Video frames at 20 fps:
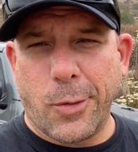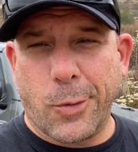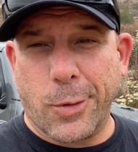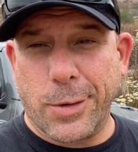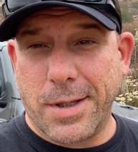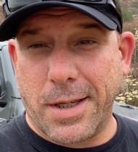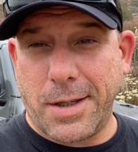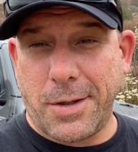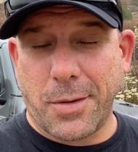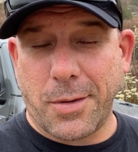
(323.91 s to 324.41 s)

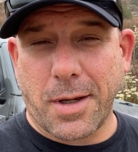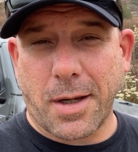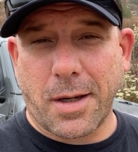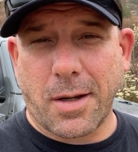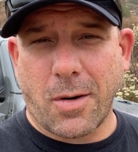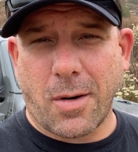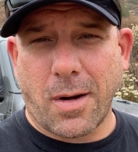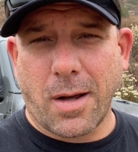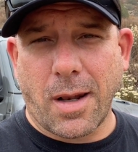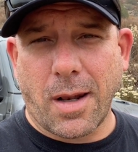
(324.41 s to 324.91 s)
was that you can
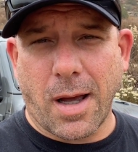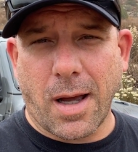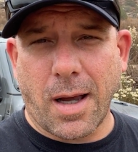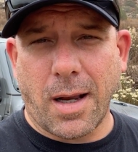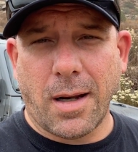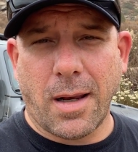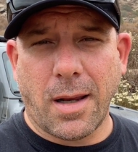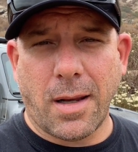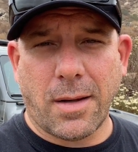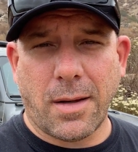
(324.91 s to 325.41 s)
go
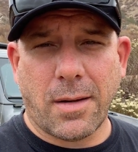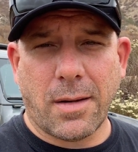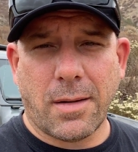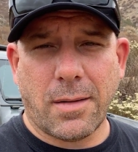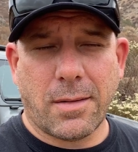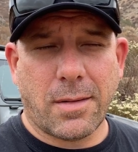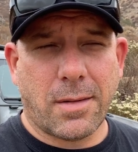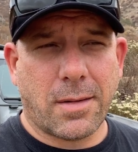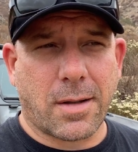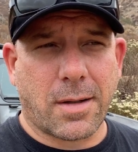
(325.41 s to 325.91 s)
online and
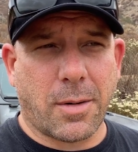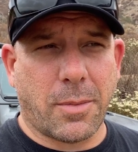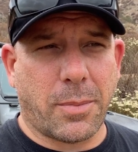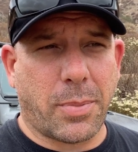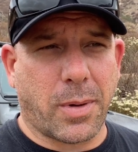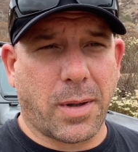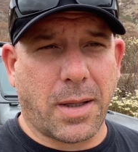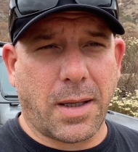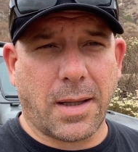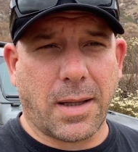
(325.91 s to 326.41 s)

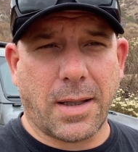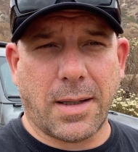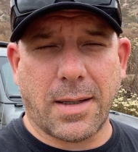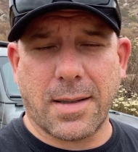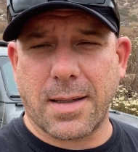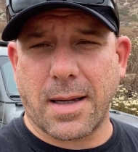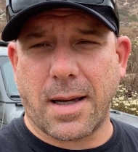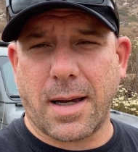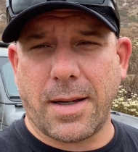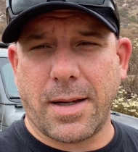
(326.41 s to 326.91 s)
completely
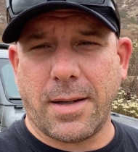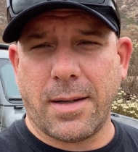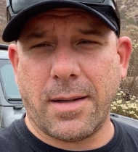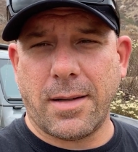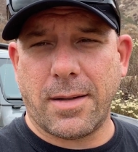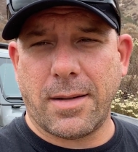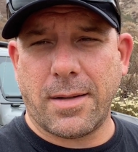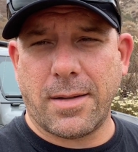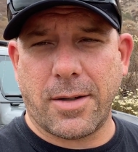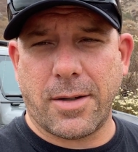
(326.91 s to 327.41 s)
design
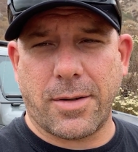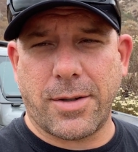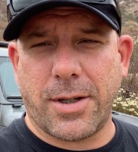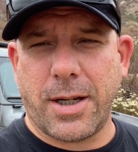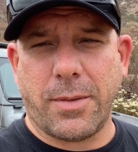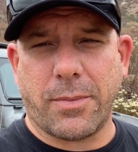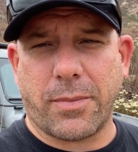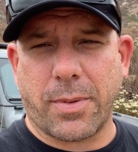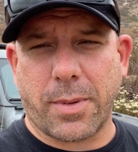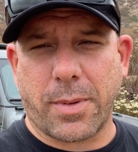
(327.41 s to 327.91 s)
your
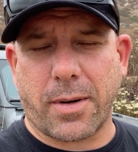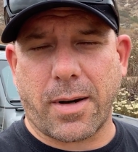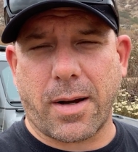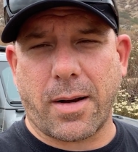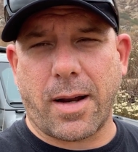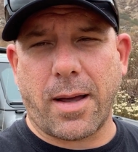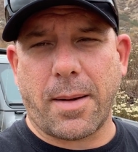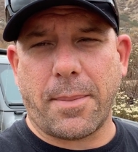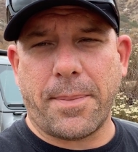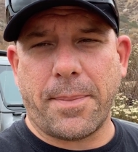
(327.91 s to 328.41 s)
Jeep from the
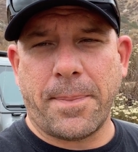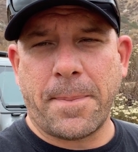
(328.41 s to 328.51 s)
ground up.